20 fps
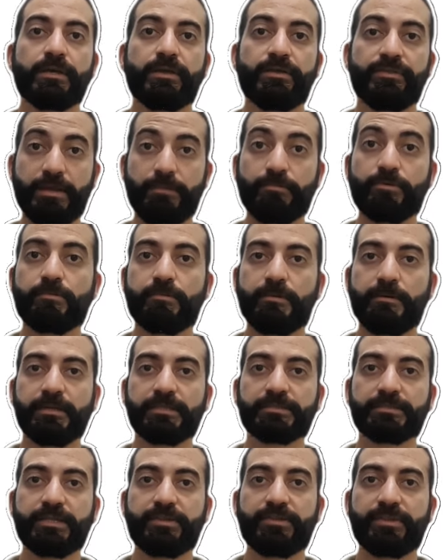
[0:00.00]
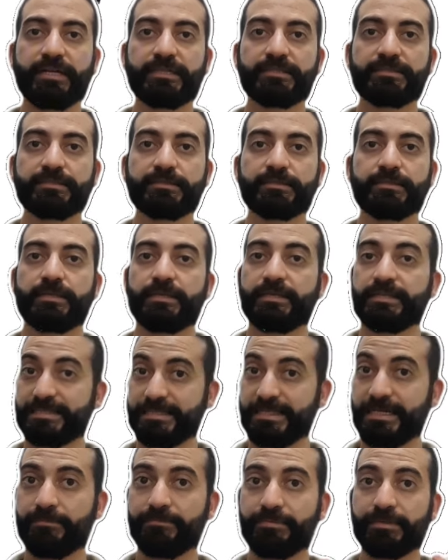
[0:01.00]
the probability that
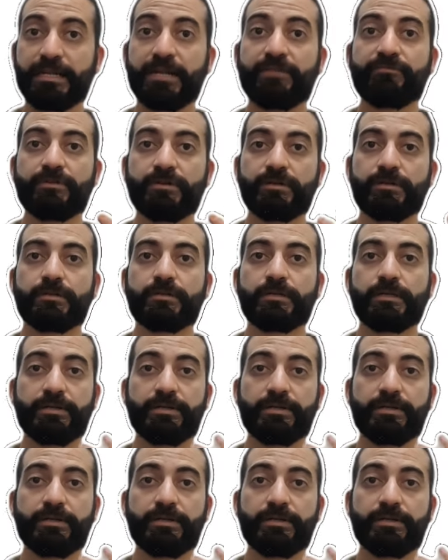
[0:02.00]
Seb travels